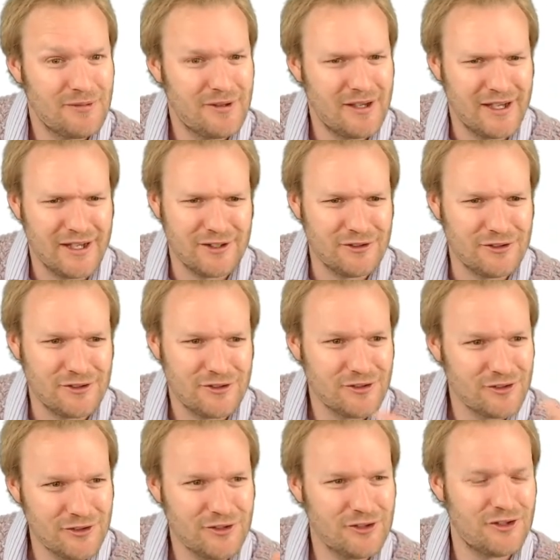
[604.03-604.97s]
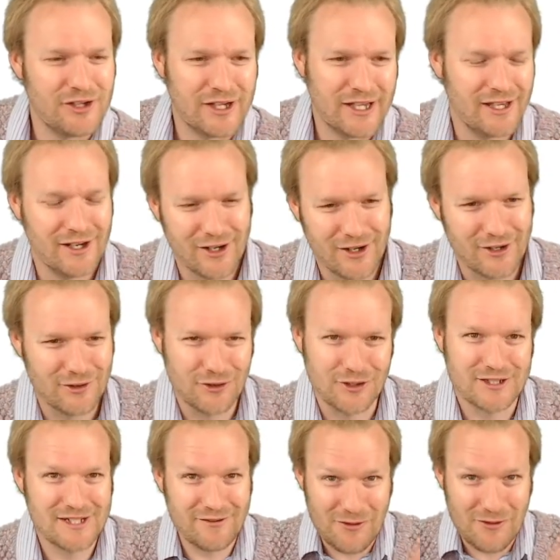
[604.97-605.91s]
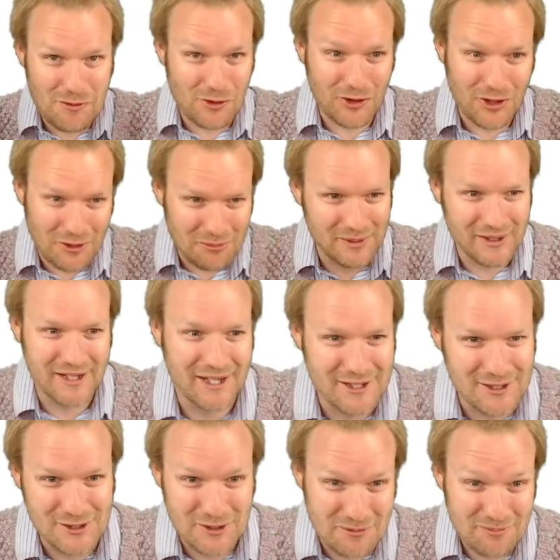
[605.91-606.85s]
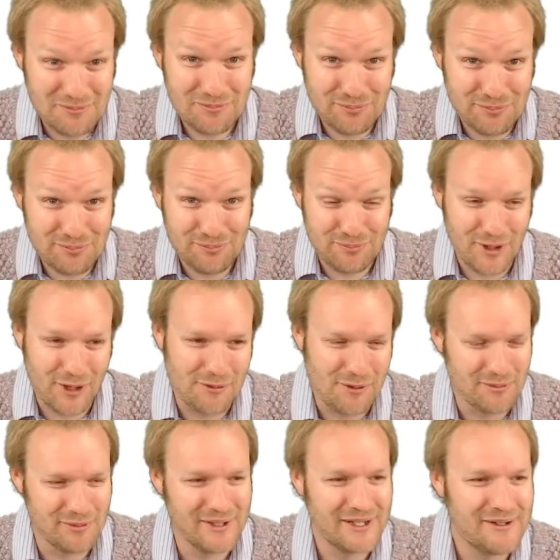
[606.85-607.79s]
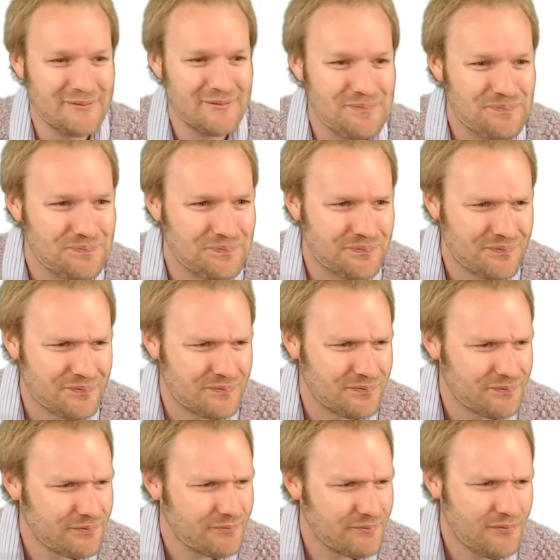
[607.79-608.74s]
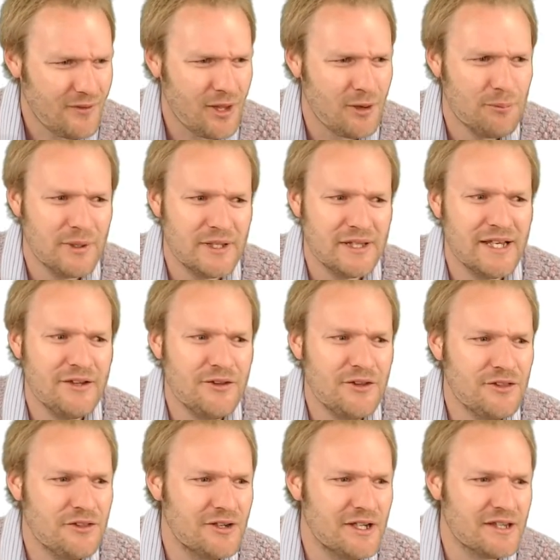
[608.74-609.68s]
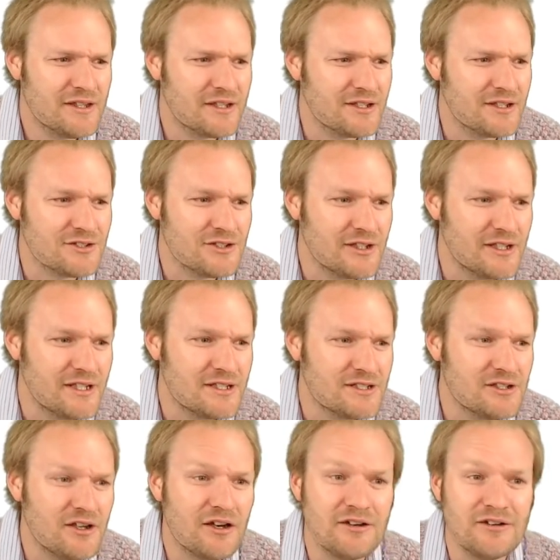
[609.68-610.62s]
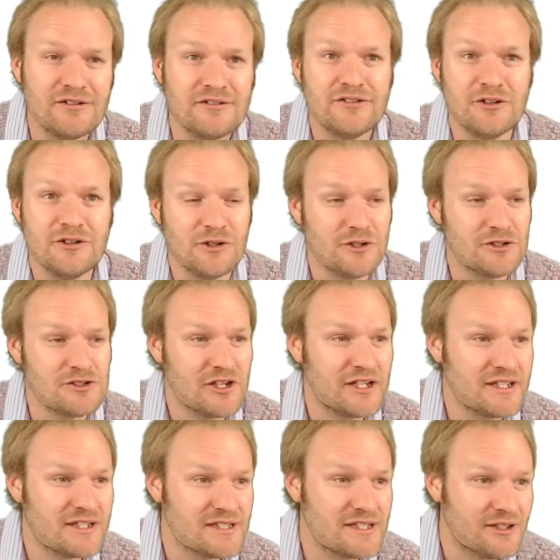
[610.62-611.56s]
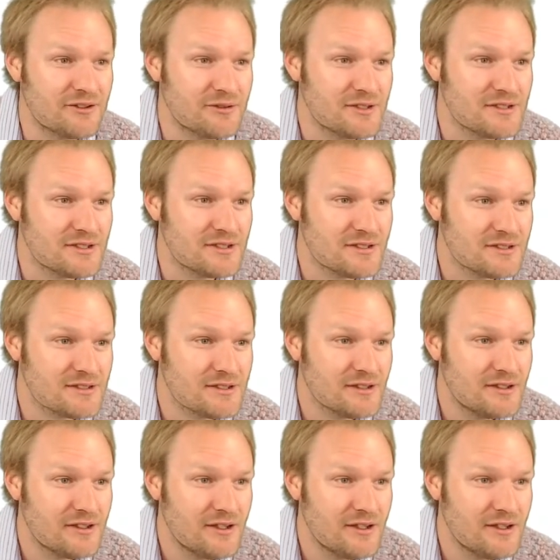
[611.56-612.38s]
And you're looking at it and it looks even more complicated, probably. But they're the three things you need to know for quadratic sequences.